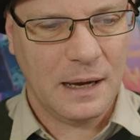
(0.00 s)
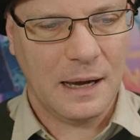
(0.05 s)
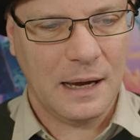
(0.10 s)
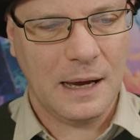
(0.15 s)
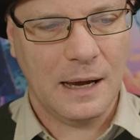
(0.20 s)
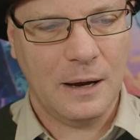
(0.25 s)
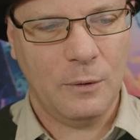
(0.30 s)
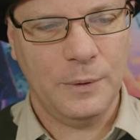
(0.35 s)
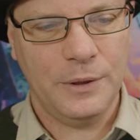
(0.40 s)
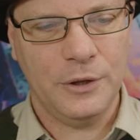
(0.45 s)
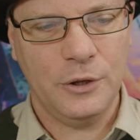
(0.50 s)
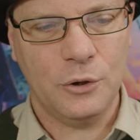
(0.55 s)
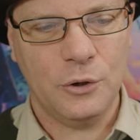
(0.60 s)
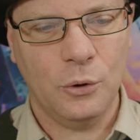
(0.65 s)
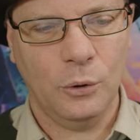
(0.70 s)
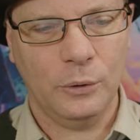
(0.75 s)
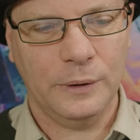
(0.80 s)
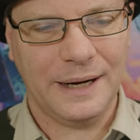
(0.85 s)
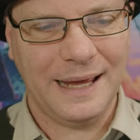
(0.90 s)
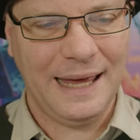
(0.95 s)
uh, whether you
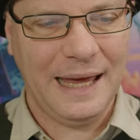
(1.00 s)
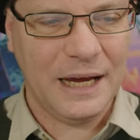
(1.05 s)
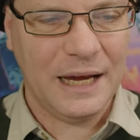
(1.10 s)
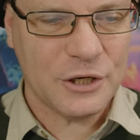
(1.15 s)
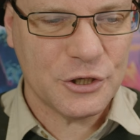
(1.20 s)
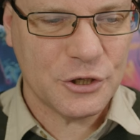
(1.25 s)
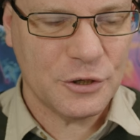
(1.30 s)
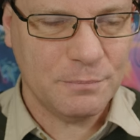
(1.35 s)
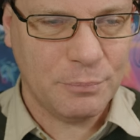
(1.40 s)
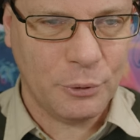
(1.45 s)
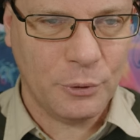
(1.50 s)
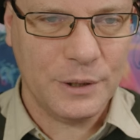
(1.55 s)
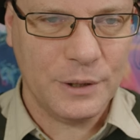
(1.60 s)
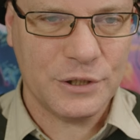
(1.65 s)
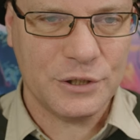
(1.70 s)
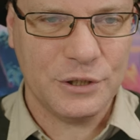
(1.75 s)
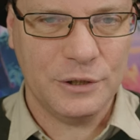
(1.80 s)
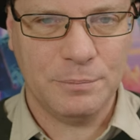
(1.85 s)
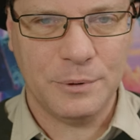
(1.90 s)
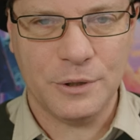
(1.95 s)
call it action
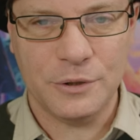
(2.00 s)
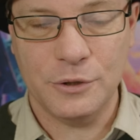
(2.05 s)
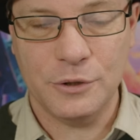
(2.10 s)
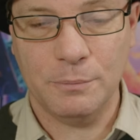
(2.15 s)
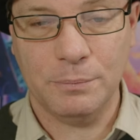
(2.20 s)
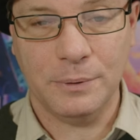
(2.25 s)
points because